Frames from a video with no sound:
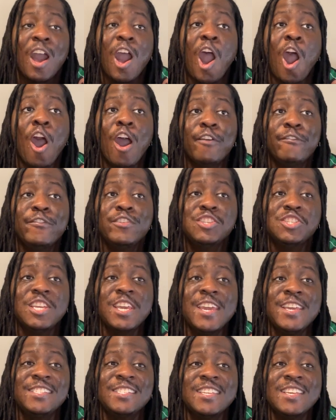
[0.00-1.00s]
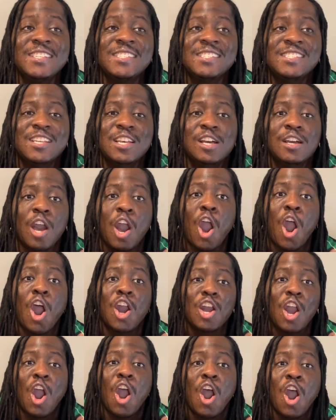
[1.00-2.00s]
Honk for Jesus.
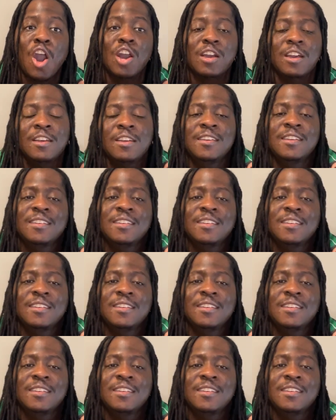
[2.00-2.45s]
Honk, honk.